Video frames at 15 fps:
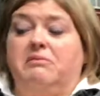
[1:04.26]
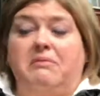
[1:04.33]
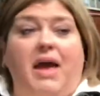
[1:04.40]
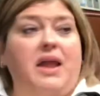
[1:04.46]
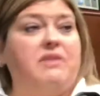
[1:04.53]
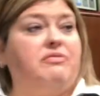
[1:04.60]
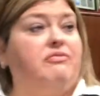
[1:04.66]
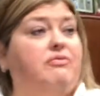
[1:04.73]

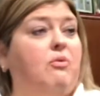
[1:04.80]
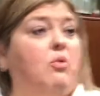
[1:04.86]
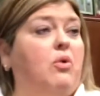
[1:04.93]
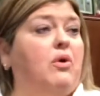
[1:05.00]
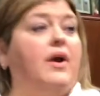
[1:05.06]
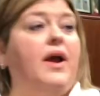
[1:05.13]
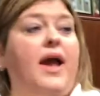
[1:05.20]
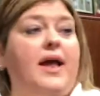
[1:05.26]
at a
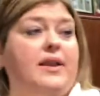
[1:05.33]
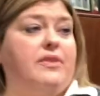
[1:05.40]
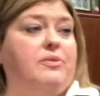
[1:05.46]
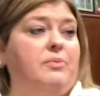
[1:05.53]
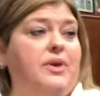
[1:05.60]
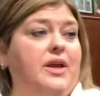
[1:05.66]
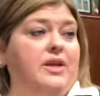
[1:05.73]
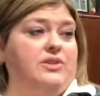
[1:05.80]
4, at a
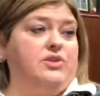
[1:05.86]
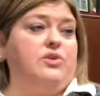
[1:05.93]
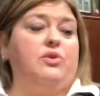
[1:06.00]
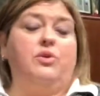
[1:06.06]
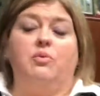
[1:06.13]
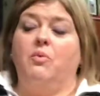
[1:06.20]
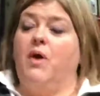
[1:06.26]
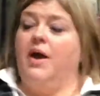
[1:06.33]
3, a 2, or
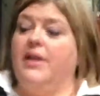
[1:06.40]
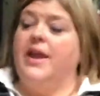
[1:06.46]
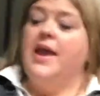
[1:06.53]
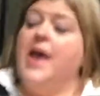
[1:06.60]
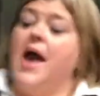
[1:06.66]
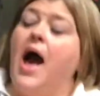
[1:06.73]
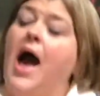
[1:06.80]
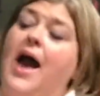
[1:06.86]
a 1.
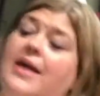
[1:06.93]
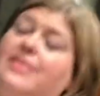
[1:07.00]
I